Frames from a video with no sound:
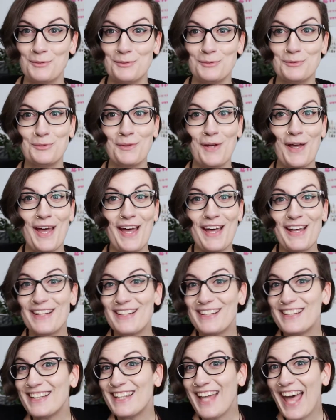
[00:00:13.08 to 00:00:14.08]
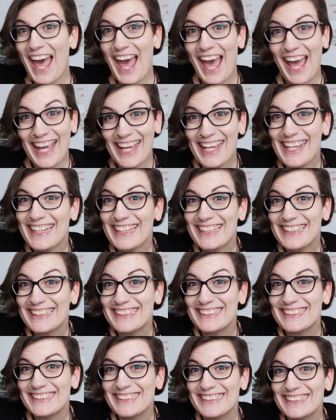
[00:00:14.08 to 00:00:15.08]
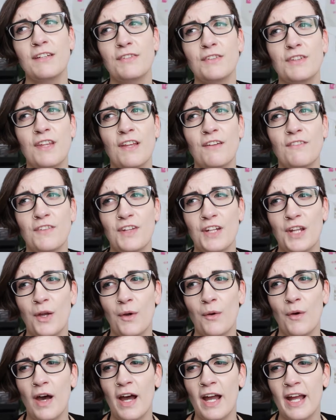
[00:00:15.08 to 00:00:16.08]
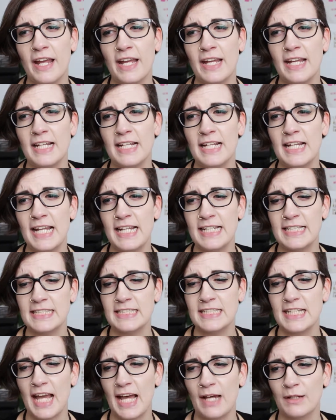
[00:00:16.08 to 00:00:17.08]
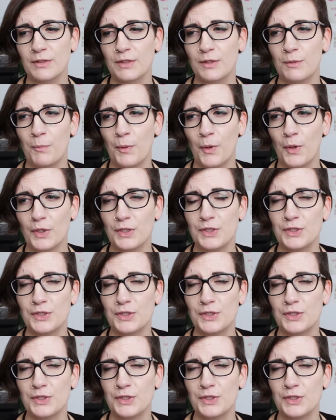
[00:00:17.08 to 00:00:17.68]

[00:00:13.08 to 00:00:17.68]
Well, hi! Shortly after that video I lent out the book,